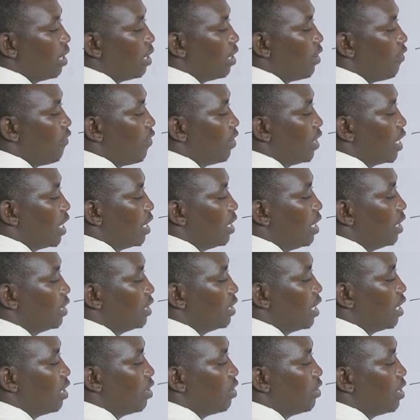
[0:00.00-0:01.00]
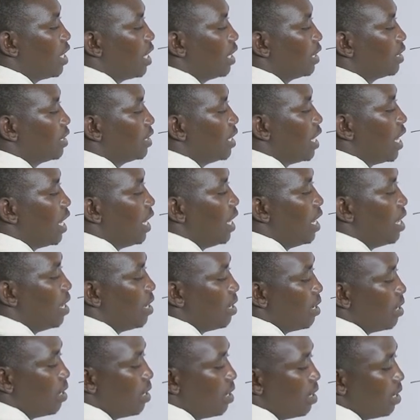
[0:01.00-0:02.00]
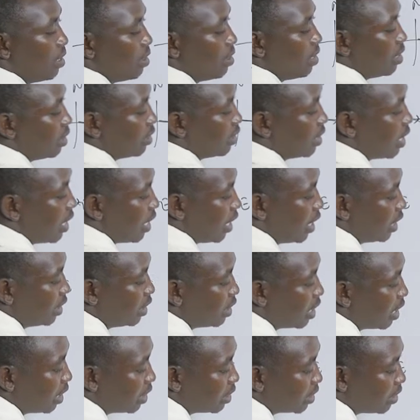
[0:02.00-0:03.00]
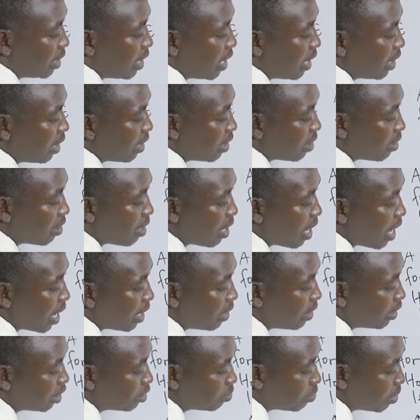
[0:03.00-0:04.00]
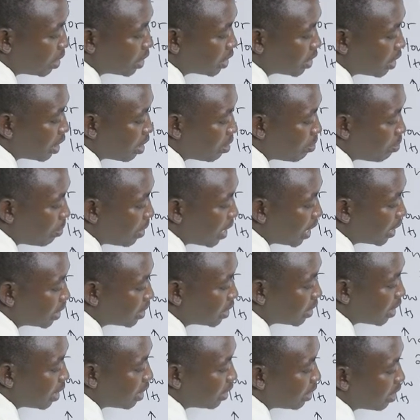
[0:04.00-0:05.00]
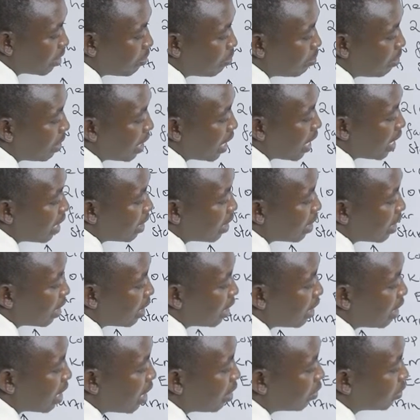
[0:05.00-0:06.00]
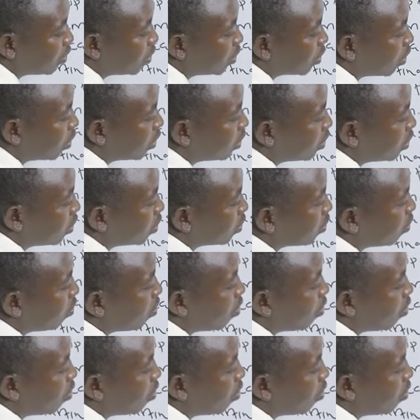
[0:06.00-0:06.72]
Given that this is the northern side, this is the eastern side, at this particular place, the plane now chose to